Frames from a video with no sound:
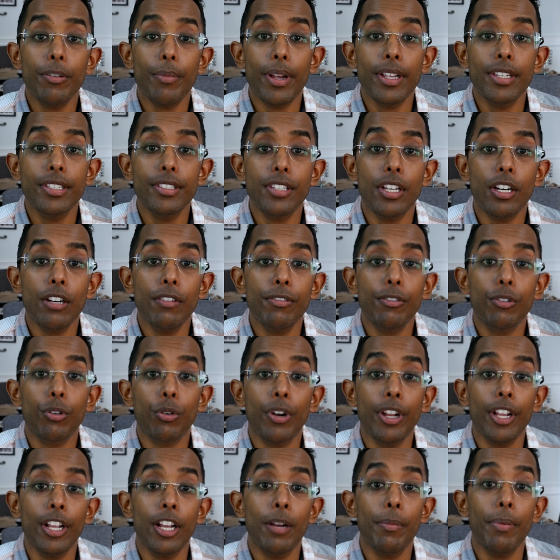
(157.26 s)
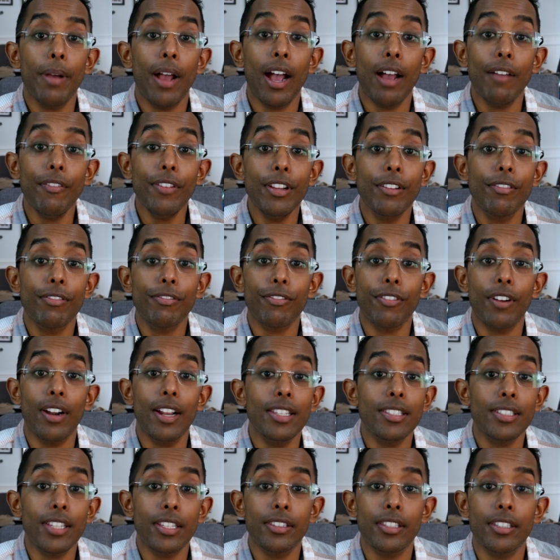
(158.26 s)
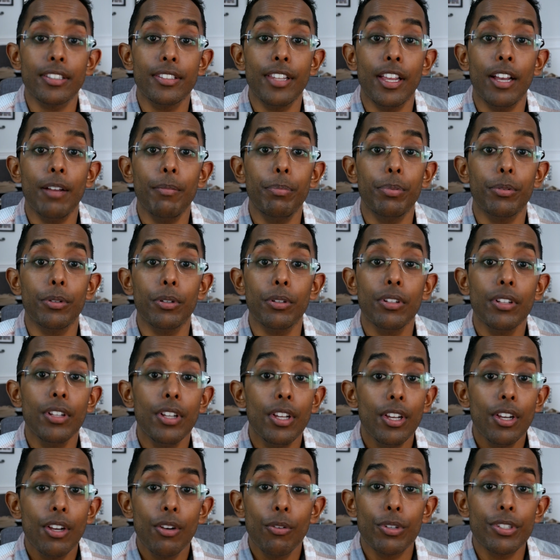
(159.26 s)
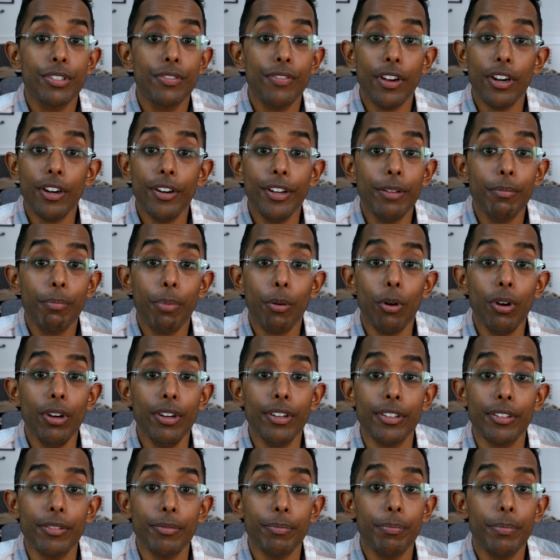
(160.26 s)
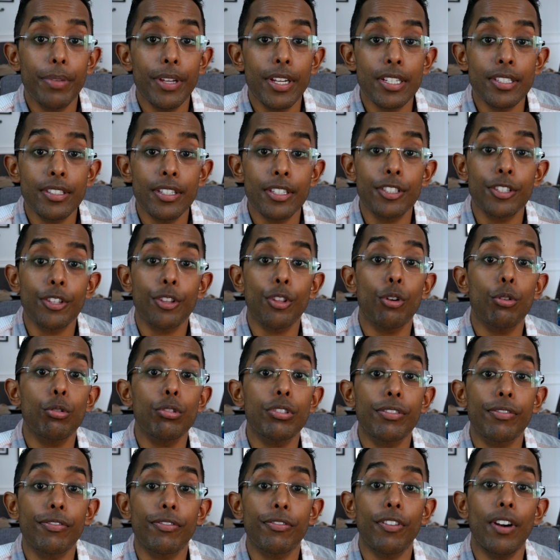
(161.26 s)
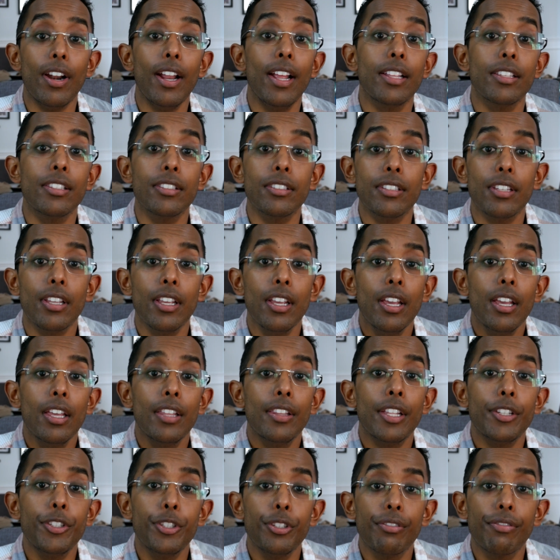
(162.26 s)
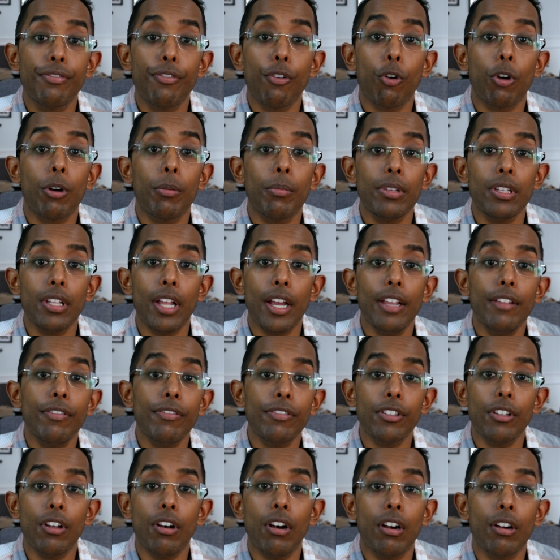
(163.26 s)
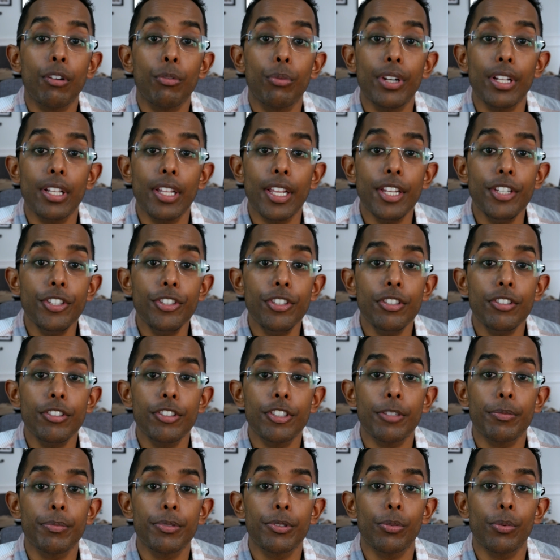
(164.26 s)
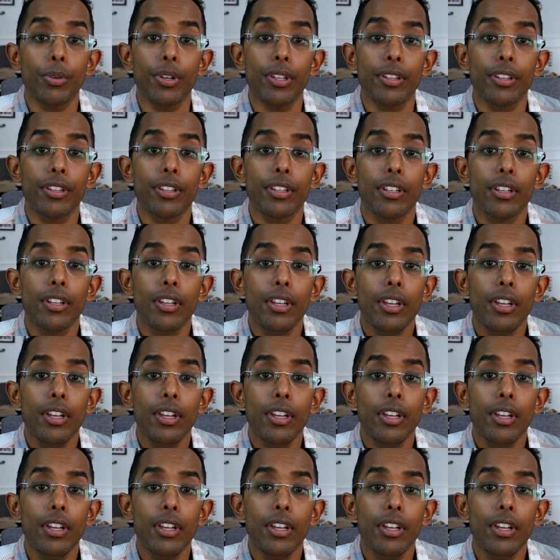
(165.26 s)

myself growing up, having friends at the temple was very important because it's those friends that you form lifelong relationships with.